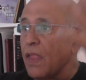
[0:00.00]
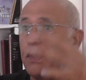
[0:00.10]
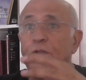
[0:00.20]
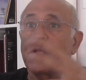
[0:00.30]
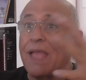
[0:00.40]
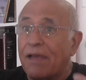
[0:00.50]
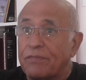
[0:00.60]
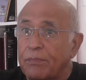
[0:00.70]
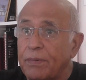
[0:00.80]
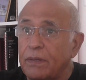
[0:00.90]
in the
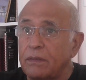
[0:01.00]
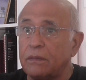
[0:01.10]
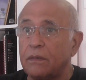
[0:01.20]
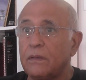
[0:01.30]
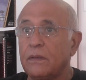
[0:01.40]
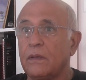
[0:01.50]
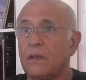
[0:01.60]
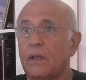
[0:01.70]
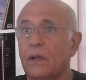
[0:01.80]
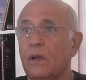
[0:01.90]
government.
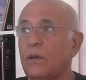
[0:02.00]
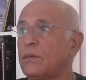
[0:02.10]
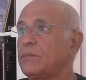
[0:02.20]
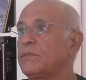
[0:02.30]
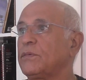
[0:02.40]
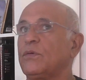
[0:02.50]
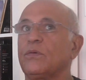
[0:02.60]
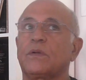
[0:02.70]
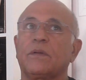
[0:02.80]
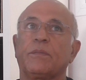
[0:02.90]
Oh,
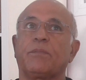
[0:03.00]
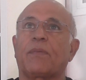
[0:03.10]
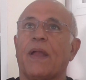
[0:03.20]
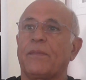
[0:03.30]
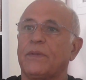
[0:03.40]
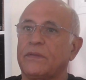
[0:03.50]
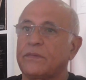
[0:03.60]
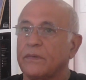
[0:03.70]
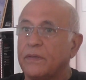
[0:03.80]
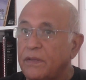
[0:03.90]
look, Prime
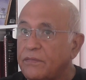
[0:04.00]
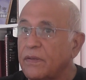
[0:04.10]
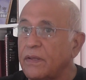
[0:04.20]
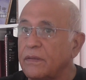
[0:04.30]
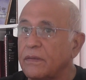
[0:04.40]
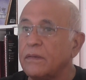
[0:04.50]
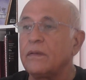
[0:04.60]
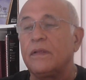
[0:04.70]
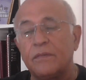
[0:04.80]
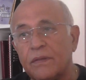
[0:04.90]
Minister, he's a leader.
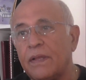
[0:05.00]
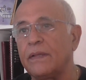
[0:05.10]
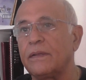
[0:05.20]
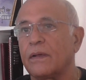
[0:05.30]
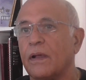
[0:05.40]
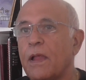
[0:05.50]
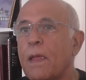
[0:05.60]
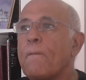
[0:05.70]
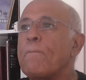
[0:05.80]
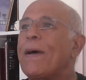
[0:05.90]
He's a leader.
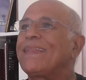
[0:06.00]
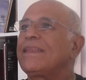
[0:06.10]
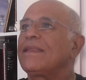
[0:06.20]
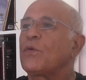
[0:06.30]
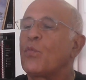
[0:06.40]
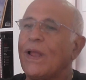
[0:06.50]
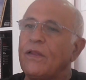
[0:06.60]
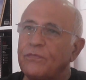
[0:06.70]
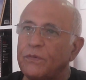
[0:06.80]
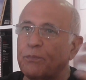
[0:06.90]
But
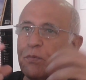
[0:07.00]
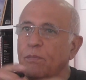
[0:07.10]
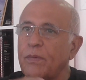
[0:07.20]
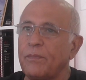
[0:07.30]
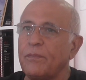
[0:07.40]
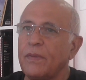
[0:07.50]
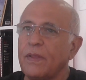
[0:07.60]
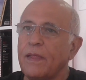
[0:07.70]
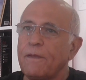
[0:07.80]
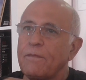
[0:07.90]
one of the problems,
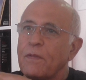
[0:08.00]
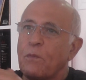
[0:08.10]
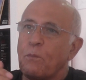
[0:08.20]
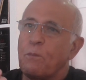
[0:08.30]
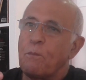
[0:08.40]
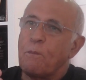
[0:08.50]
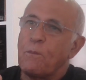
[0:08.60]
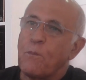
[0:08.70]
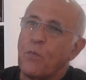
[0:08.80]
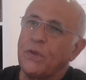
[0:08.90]

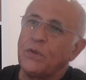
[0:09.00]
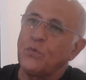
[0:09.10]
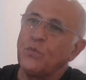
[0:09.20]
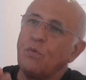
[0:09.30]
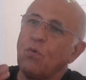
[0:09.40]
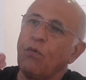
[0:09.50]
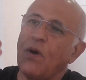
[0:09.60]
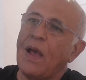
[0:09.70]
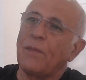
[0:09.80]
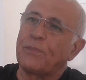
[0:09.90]
when you
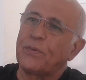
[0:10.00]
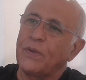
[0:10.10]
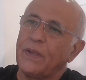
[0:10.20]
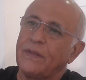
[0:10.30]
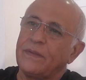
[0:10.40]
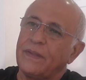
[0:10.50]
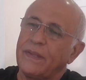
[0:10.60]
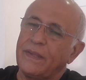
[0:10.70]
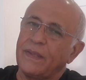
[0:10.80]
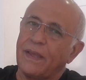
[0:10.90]
go up in
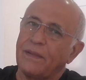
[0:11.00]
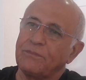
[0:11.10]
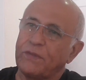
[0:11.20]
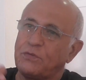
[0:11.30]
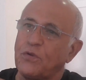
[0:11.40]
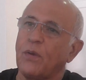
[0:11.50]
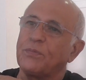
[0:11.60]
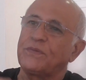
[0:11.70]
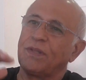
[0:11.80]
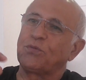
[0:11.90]
the
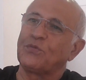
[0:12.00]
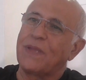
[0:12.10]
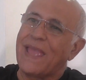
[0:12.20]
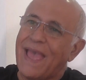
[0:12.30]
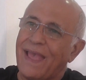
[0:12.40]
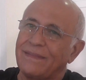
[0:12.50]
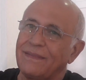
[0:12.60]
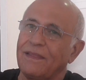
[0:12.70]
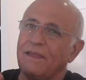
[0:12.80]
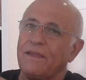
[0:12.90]
jobs that you get,